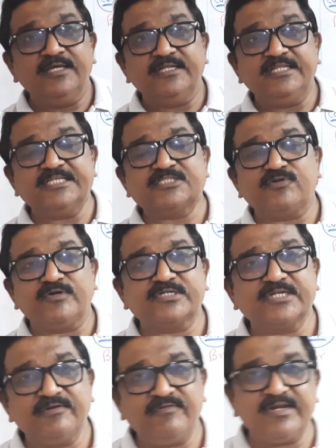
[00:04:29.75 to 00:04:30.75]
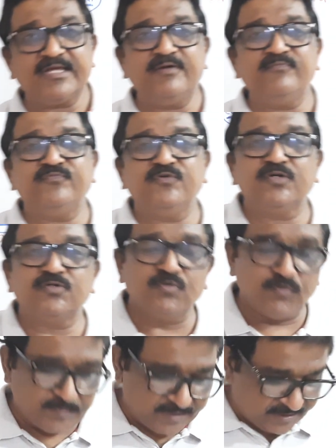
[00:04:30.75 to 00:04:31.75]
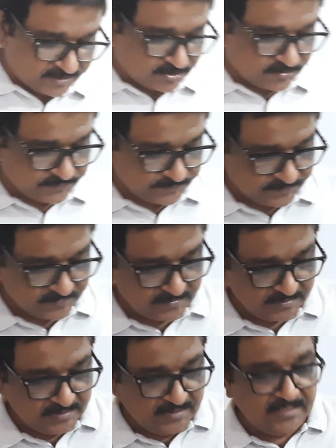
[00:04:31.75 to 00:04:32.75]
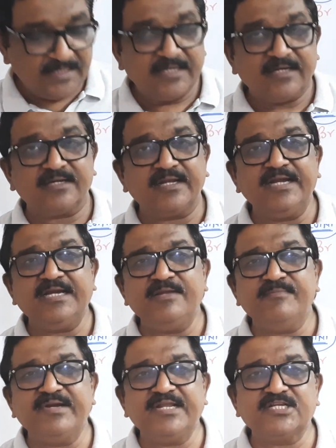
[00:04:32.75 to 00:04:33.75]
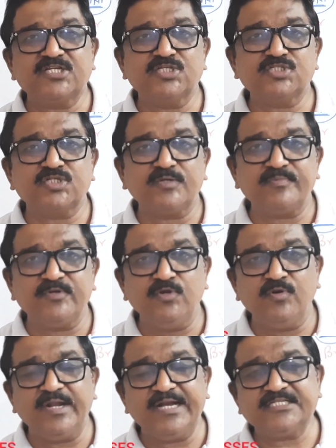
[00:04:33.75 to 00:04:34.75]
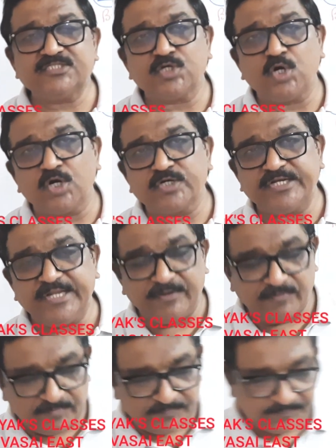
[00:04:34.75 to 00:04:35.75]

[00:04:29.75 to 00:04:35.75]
This question will come for 2 marks. Write limitations of Newland's octave.